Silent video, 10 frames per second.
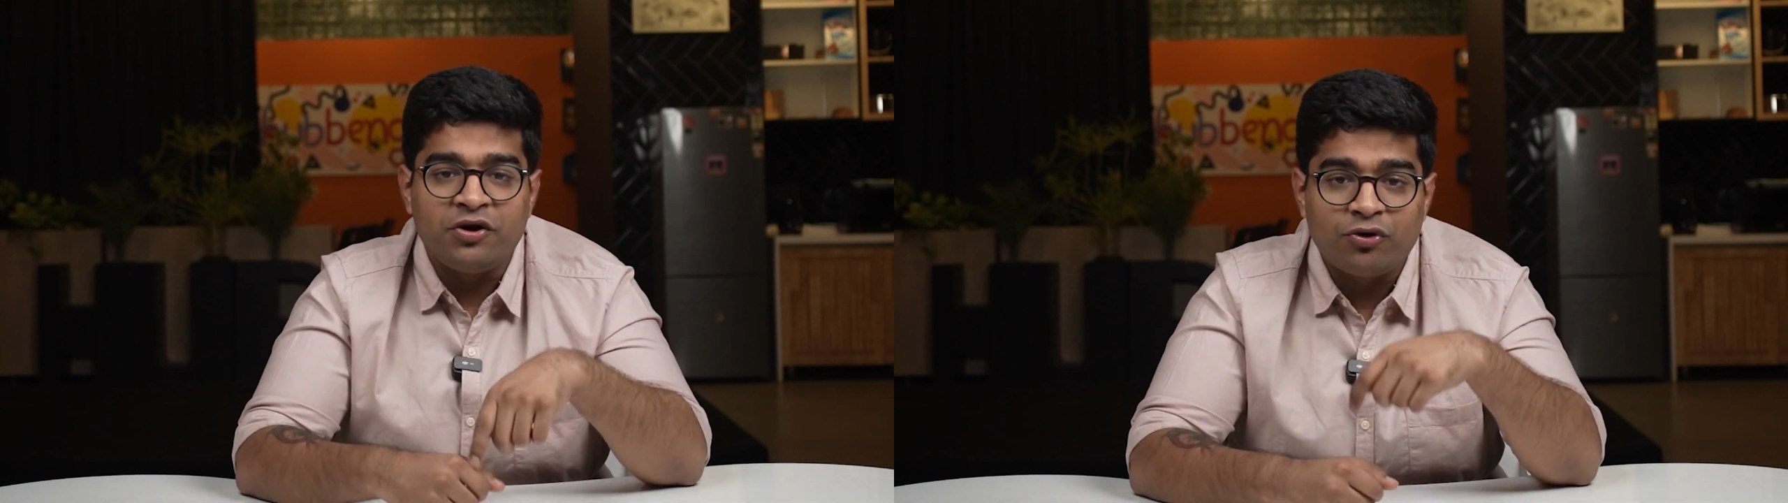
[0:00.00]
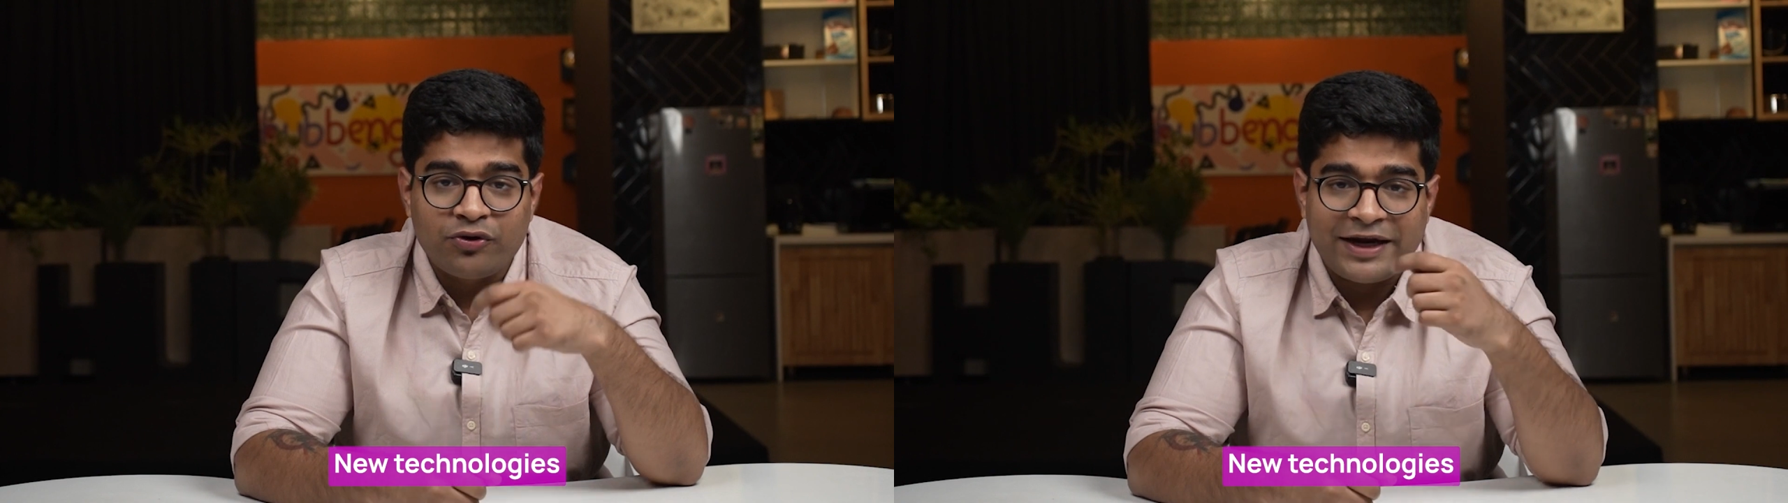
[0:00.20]

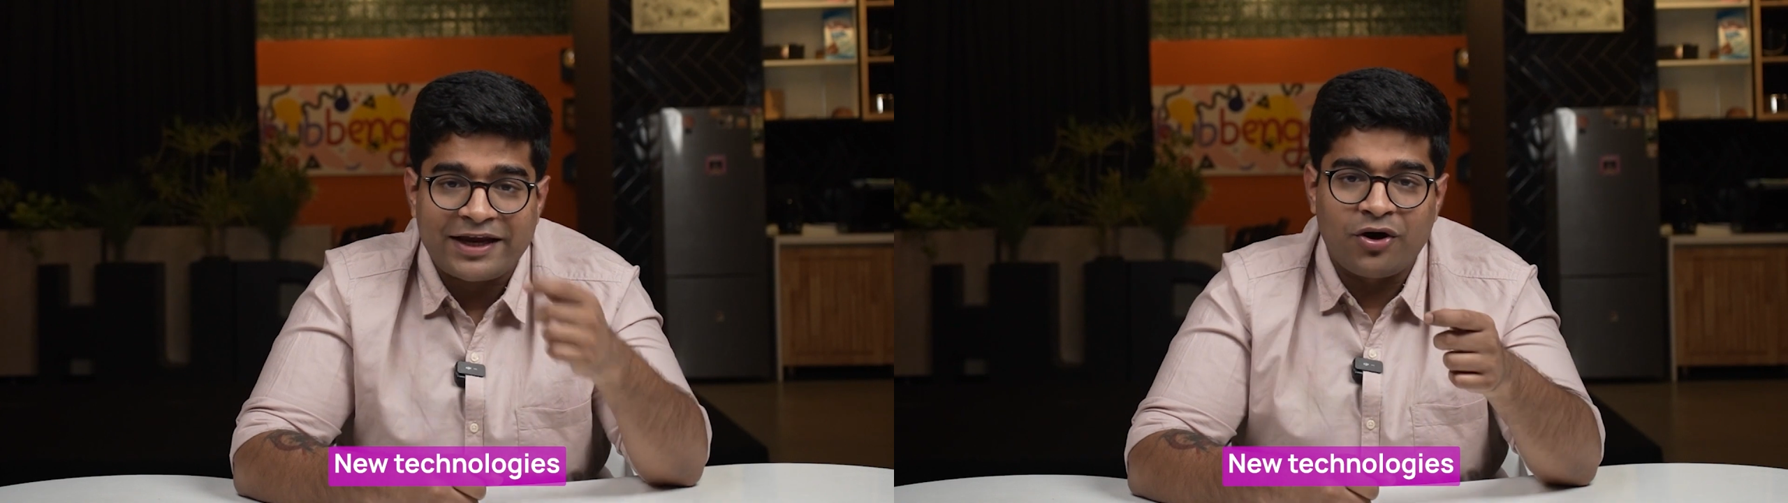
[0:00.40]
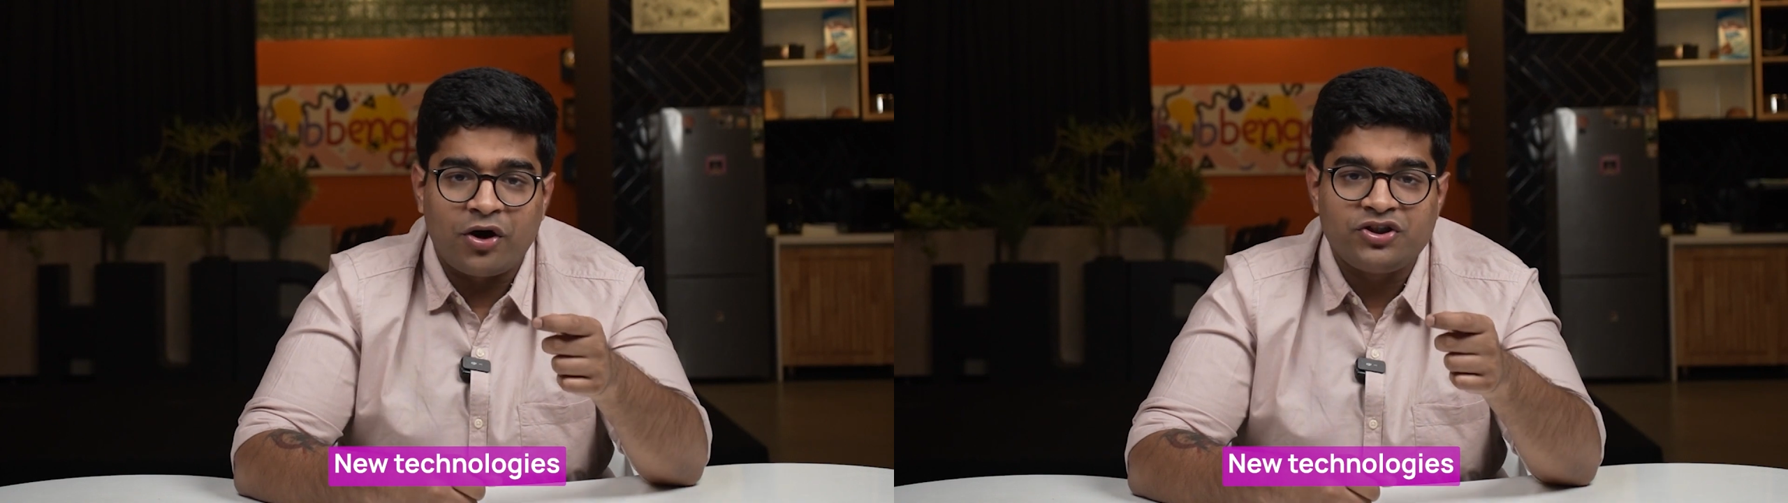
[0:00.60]
due to
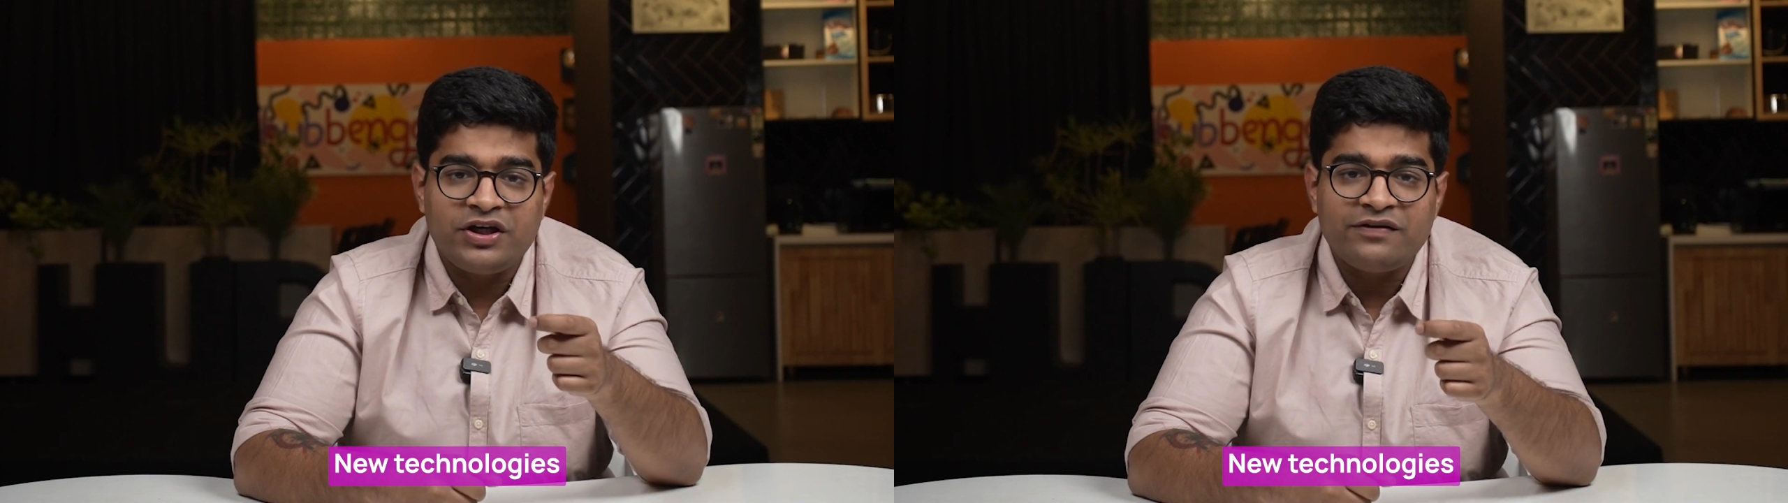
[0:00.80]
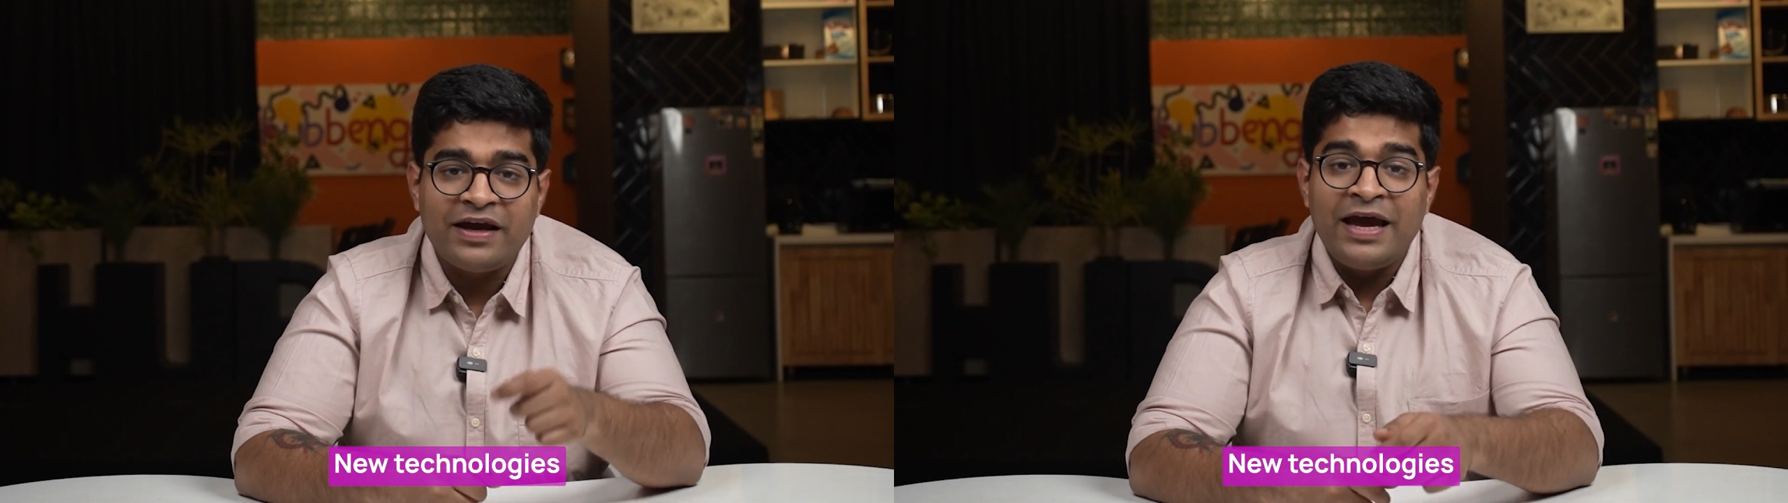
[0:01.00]

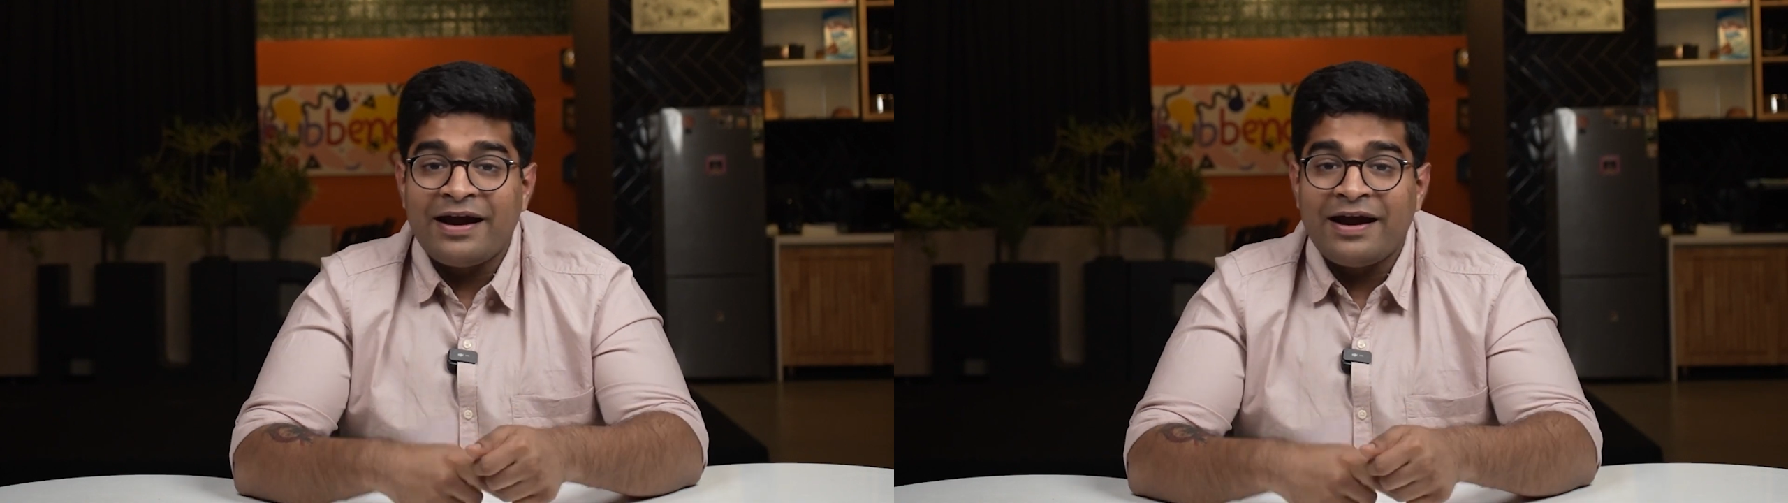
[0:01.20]
technologies,